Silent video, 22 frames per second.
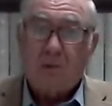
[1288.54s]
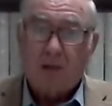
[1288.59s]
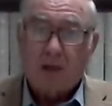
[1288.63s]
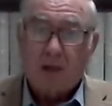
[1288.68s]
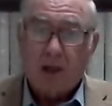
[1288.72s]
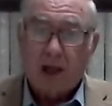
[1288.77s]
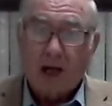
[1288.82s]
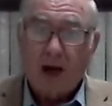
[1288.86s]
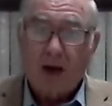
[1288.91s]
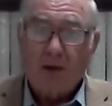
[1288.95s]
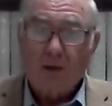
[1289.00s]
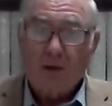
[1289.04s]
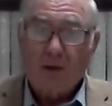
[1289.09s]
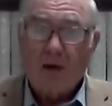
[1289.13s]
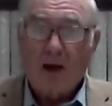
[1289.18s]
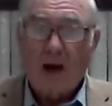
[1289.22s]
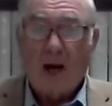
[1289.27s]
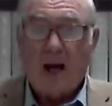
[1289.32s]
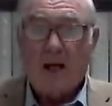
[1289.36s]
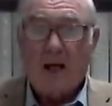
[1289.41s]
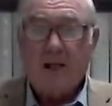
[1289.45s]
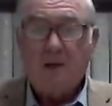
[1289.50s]

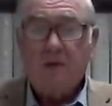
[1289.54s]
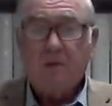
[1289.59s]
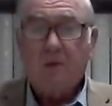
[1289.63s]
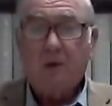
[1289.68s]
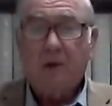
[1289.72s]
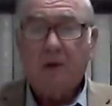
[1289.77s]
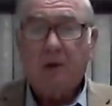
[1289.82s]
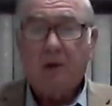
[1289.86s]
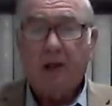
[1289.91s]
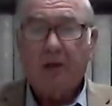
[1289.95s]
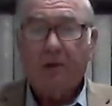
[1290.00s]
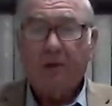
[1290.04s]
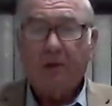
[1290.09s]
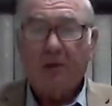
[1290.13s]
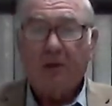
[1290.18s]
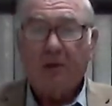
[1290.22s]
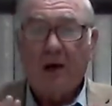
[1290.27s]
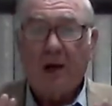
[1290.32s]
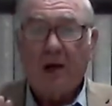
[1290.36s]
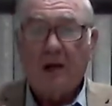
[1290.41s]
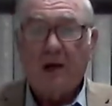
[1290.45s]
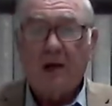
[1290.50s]
counteract what they were
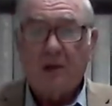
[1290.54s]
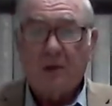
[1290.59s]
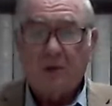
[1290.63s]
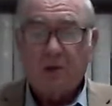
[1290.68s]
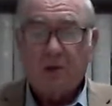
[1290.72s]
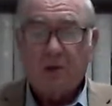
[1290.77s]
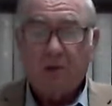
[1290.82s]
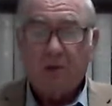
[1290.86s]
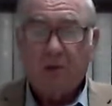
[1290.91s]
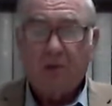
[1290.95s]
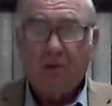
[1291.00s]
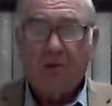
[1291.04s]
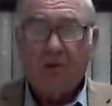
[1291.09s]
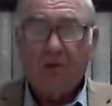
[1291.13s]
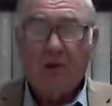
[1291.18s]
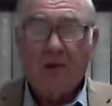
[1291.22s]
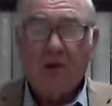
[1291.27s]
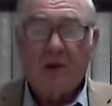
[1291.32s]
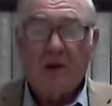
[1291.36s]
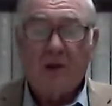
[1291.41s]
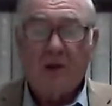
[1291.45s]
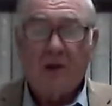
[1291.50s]
trying to do
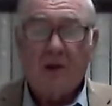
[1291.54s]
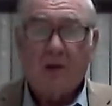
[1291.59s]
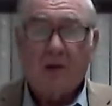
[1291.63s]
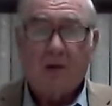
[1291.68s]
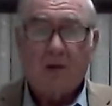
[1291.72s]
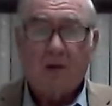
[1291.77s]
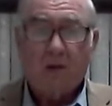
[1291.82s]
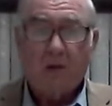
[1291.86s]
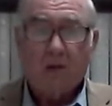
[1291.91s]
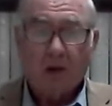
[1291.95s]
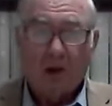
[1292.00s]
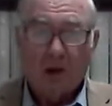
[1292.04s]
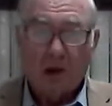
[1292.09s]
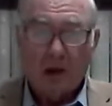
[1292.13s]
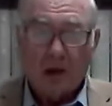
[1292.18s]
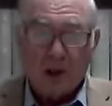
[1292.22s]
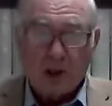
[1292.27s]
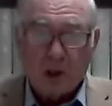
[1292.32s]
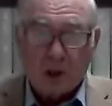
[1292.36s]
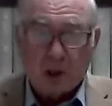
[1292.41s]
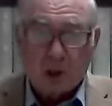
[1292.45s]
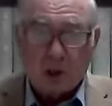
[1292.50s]
with a
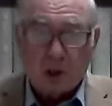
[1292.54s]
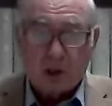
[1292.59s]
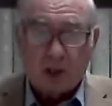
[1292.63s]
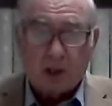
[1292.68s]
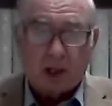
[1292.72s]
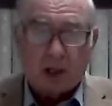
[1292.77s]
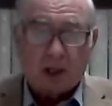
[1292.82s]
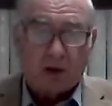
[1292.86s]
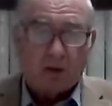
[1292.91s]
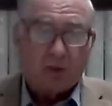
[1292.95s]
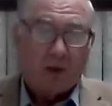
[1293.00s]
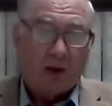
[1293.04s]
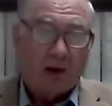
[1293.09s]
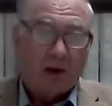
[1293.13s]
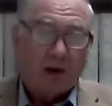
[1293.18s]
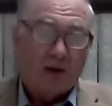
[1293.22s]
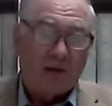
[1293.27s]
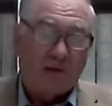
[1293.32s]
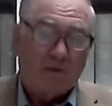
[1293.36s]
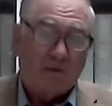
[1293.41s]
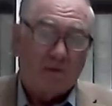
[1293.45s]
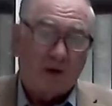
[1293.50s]
religion that went
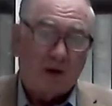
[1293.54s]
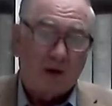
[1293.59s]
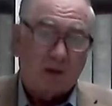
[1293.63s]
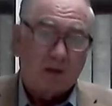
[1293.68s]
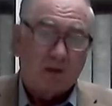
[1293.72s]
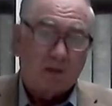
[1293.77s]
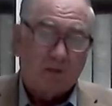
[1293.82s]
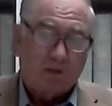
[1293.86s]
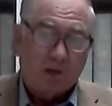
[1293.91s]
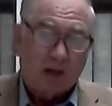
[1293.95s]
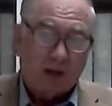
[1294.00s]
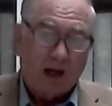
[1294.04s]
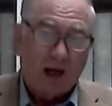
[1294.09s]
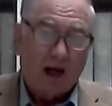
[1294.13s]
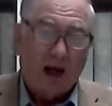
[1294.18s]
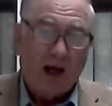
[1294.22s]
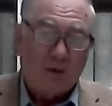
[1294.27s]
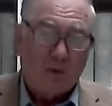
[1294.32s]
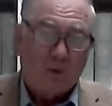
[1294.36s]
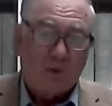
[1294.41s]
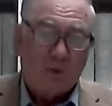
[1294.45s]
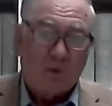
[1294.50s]
in the face of what
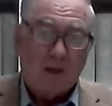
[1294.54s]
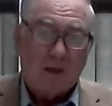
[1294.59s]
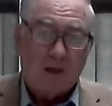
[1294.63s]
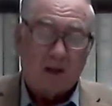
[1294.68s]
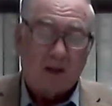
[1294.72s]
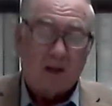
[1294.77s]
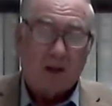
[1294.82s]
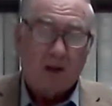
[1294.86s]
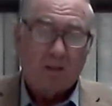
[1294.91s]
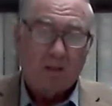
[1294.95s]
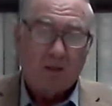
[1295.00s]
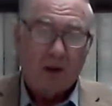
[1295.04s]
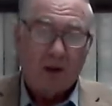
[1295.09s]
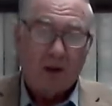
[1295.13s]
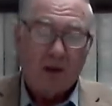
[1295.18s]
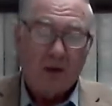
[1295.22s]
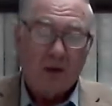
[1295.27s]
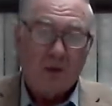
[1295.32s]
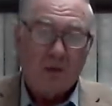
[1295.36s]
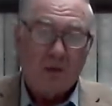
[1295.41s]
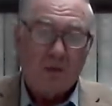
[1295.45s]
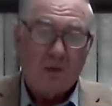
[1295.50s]
God wanted them to
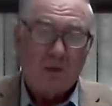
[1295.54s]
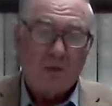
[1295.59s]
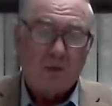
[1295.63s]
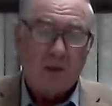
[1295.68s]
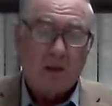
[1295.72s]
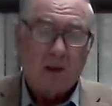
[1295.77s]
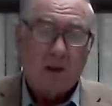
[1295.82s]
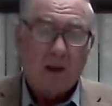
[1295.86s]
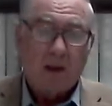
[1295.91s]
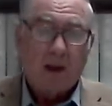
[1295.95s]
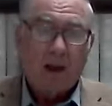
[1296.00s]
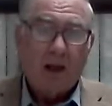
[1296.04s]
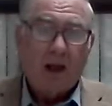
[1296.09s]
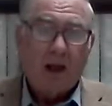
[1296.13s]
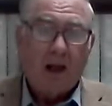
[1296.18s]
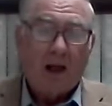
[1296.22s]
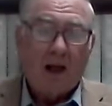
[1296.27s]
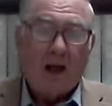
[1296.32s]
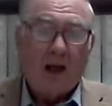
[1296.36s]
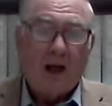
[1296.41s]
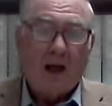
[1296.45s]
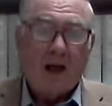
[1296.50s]
do,
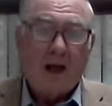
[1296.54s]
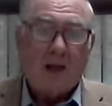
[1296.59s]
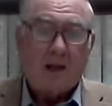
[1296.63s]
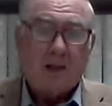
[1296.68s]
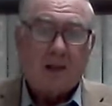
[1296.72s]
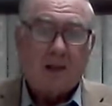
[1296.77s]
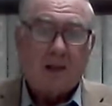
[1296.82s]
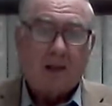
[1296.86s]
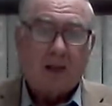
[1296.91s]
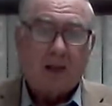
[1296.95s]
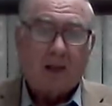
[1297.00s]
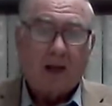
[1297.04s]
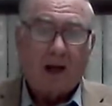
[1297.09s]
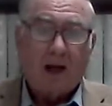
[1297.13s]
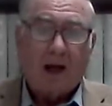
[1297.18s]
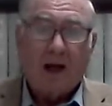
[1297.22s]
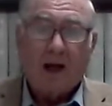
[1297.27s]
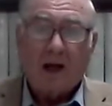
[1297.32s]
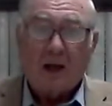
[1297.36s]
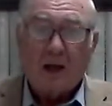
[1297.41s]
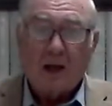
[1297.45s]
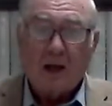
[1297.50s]
and they
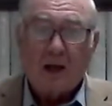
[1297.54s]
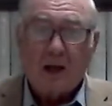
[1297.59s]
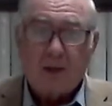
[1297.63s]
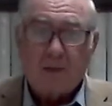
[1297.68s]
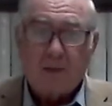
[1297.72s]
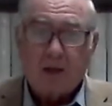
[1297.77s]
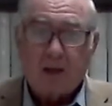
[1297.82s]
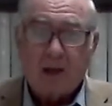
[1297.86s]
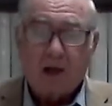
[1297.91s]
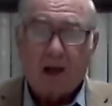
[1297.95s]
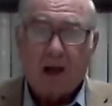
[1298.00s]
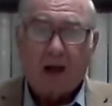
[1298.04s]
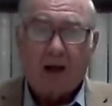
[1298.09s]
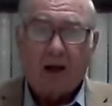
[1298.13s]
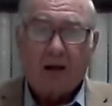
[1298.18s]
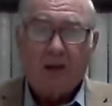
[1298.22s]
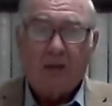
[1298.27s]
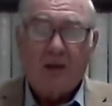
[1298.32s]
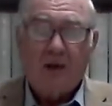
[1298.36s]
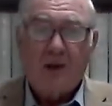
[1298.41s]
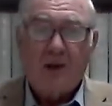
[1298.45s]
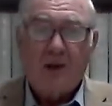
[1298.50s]
had a common
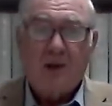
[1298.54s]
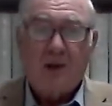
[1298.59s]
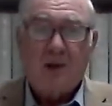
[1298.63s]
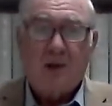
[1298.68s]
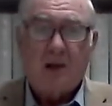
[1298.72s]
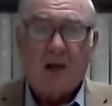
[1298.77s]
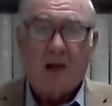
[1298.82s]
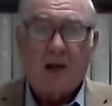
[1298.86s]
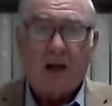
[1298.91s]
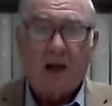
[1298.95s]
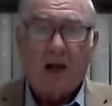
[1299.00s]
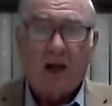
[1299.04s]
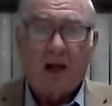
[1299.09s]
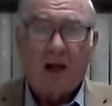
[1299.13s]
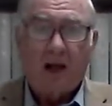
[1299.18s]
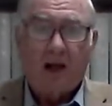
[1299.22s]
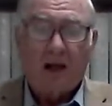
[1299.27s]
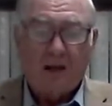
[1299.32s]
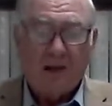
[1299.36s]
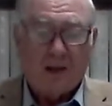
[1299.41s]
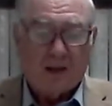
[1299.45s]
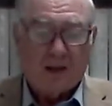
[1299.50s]
language,
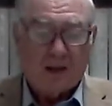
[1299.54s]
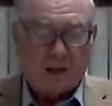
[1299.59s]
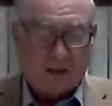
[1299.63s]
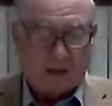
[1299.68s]
and